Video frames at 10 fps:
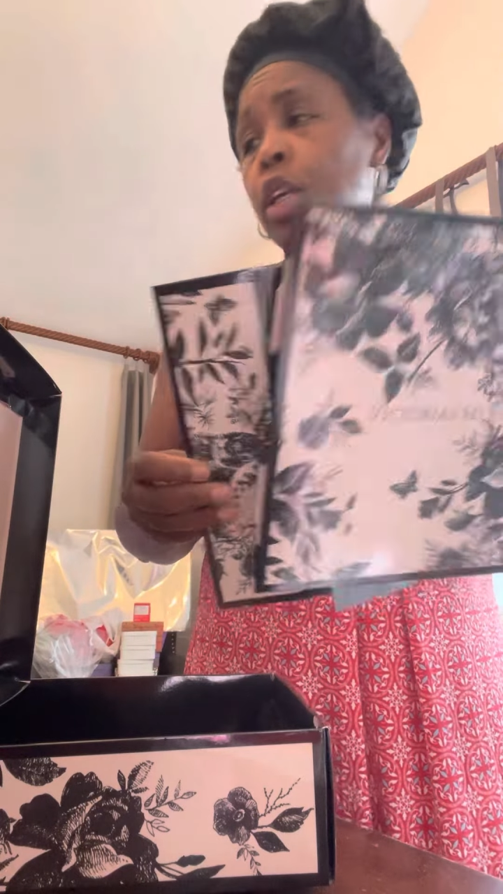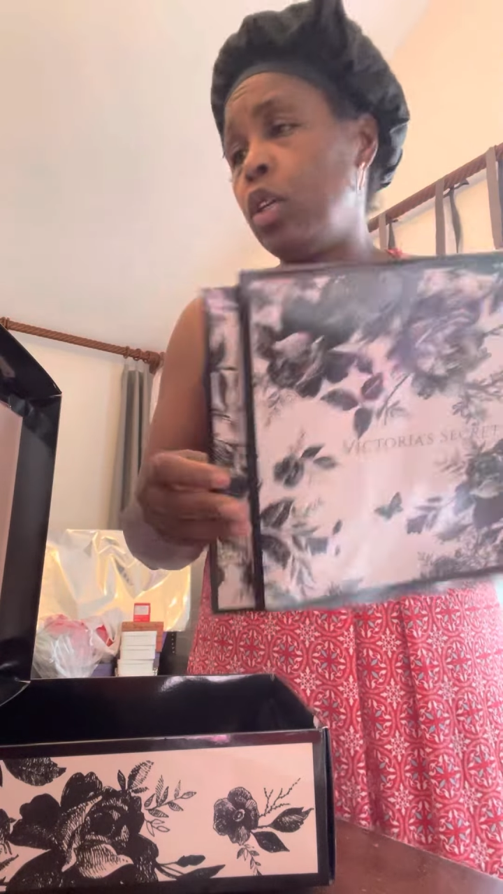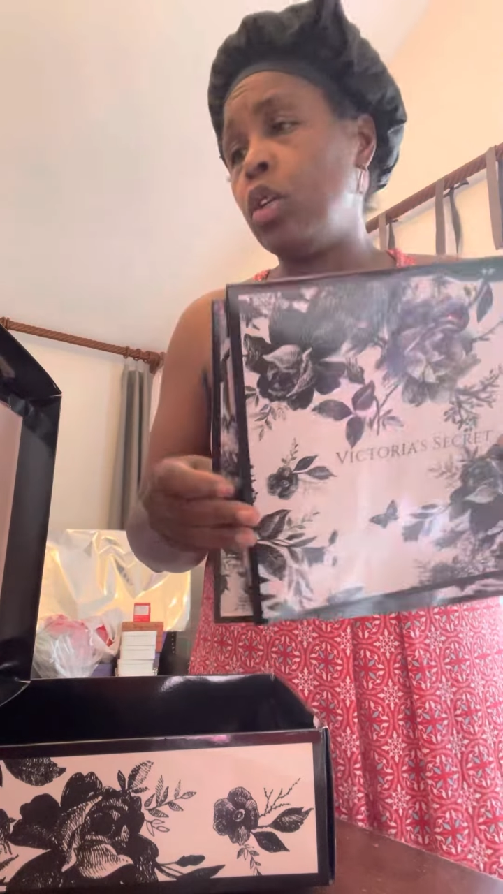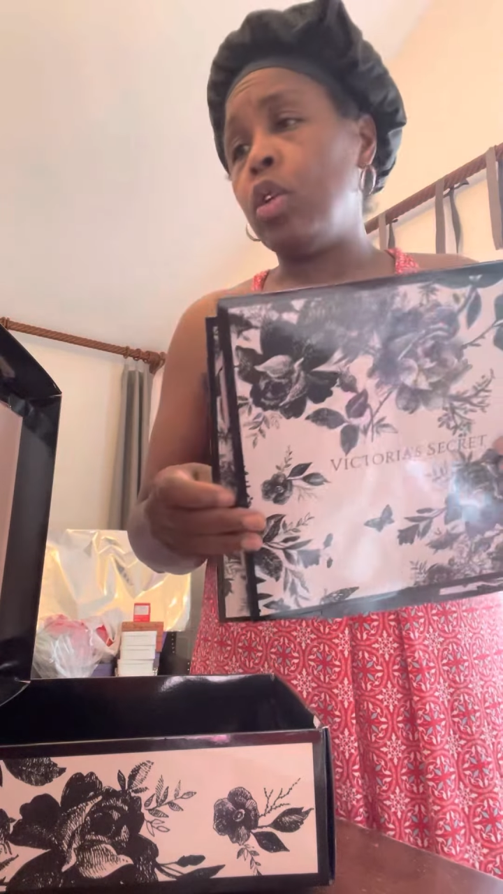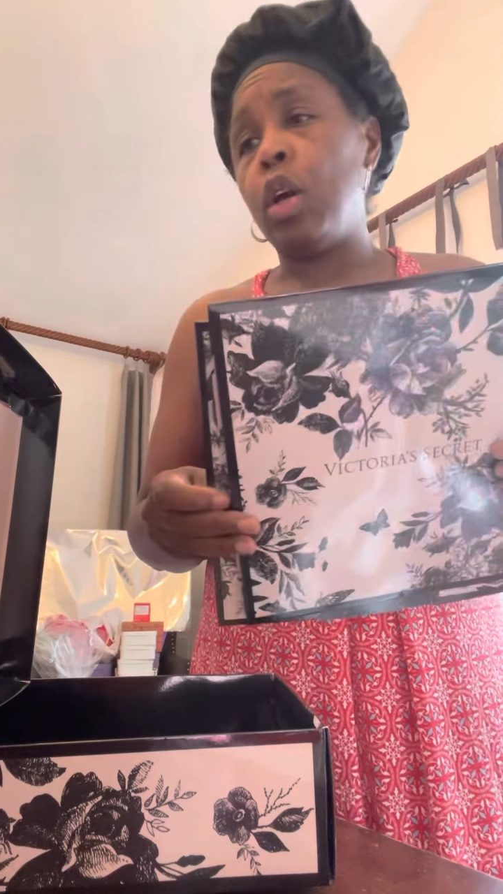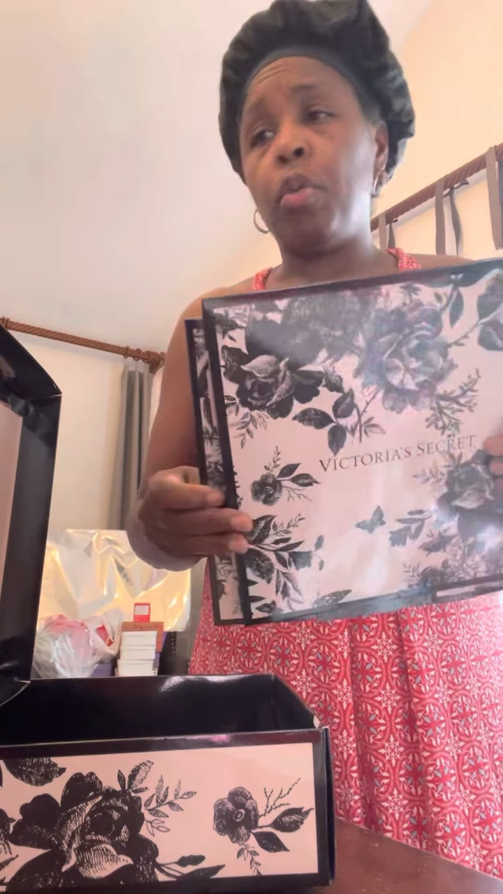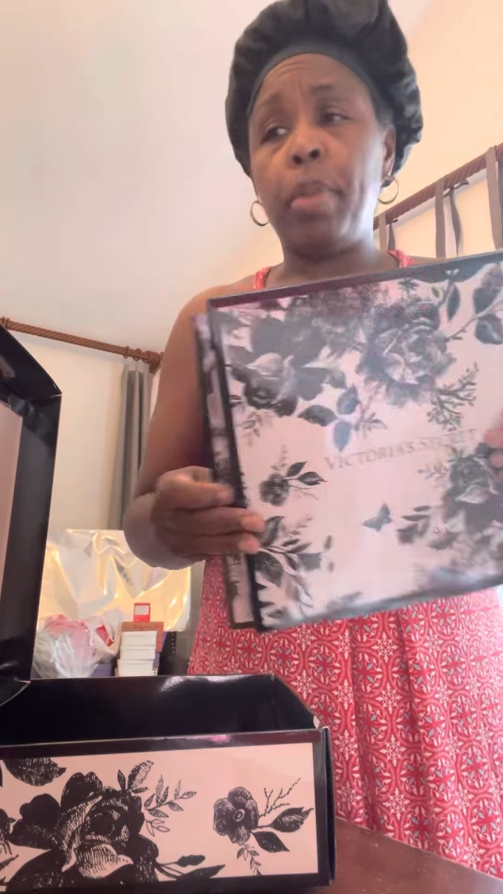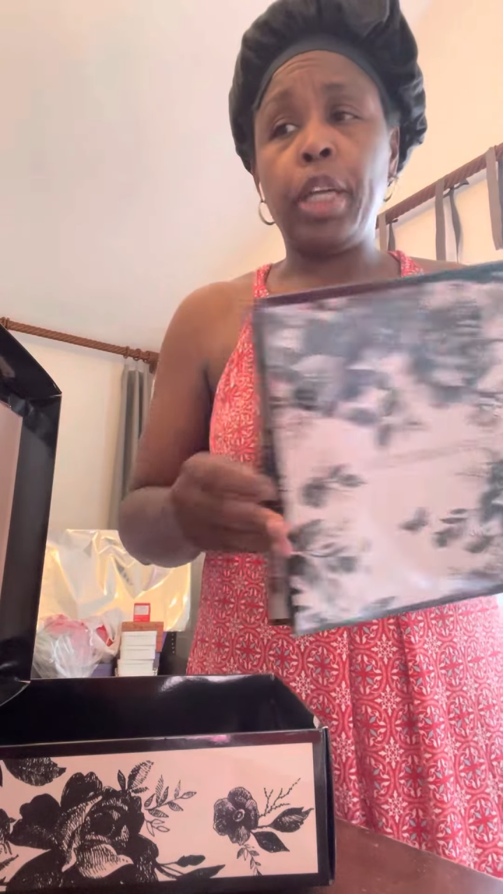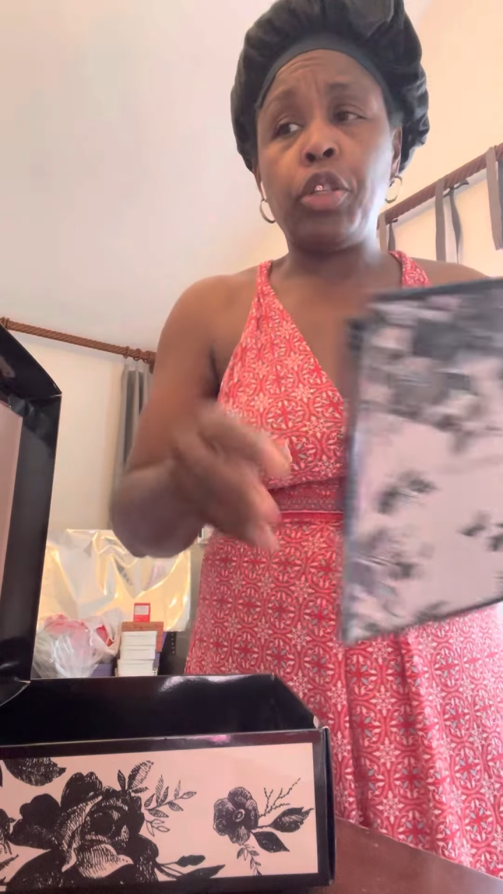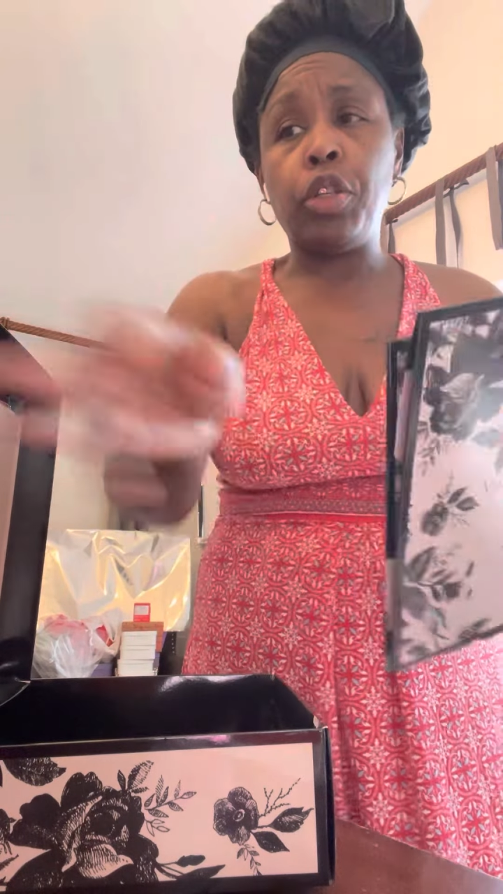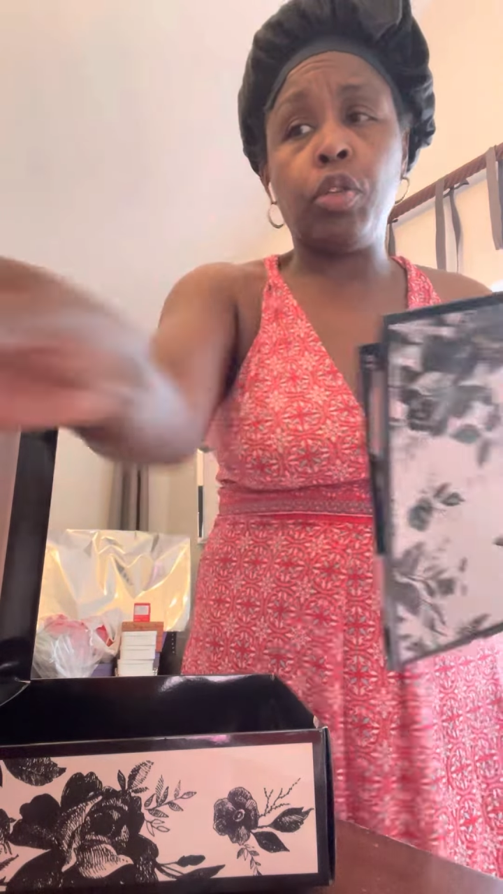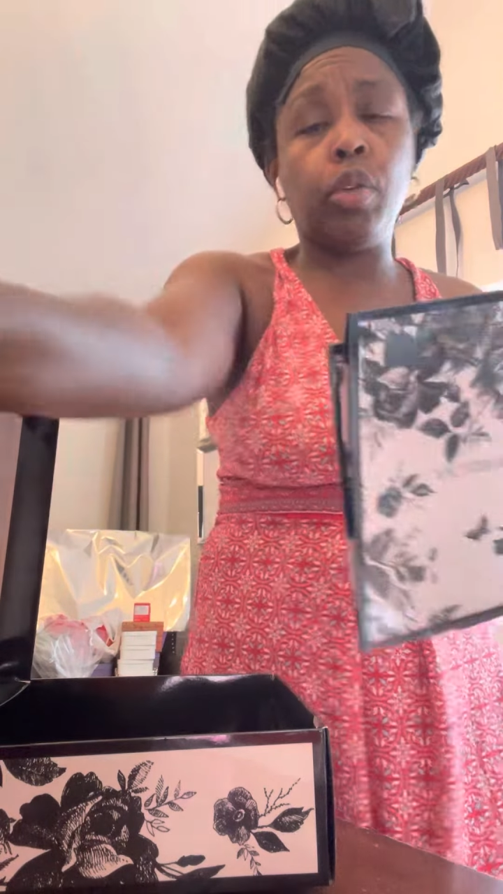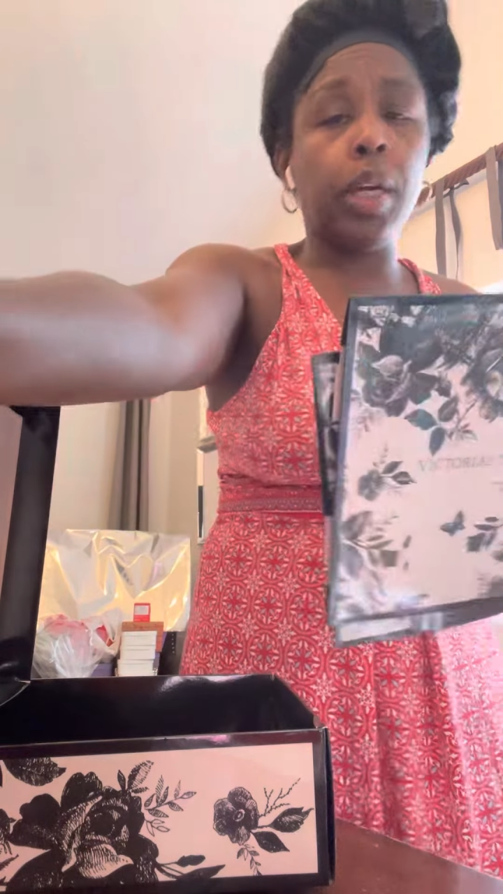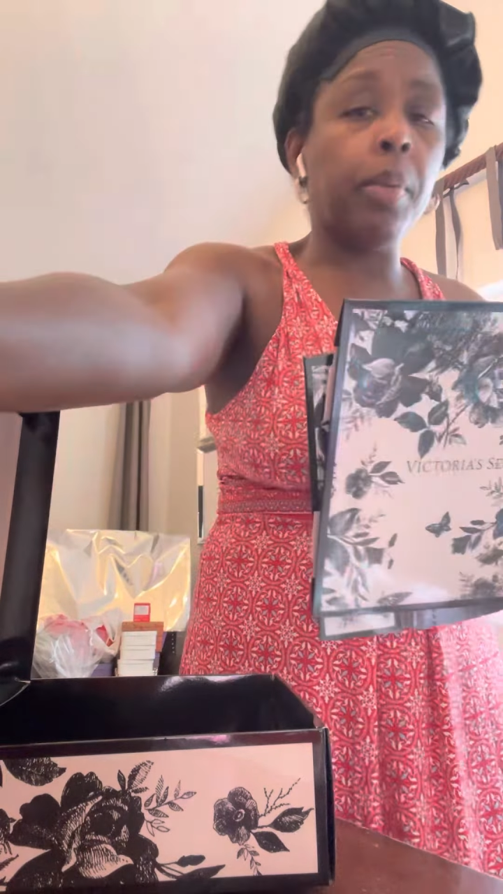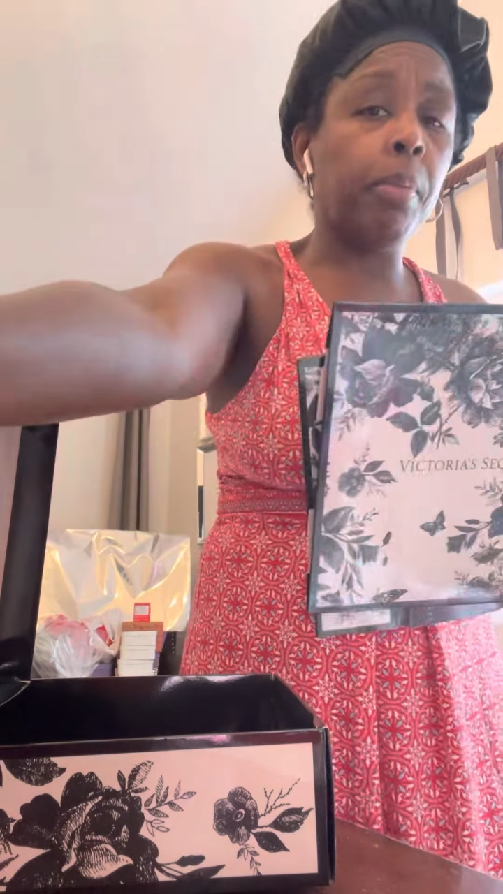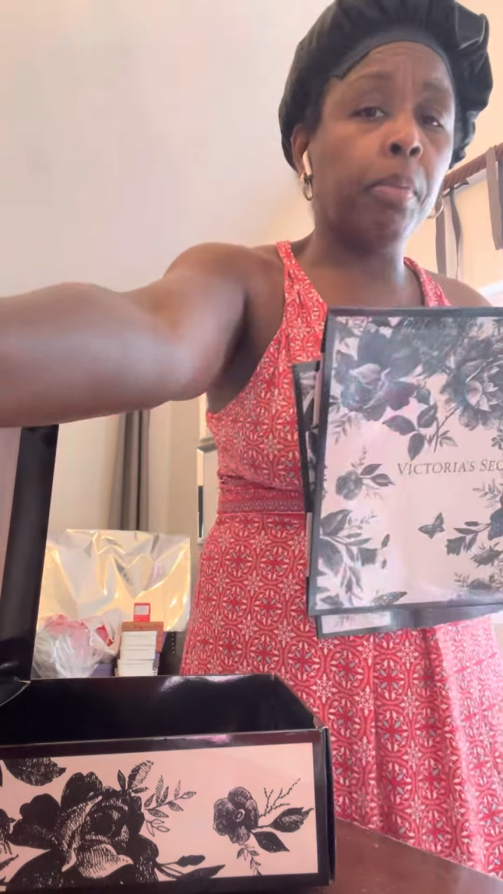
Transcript: make sure you get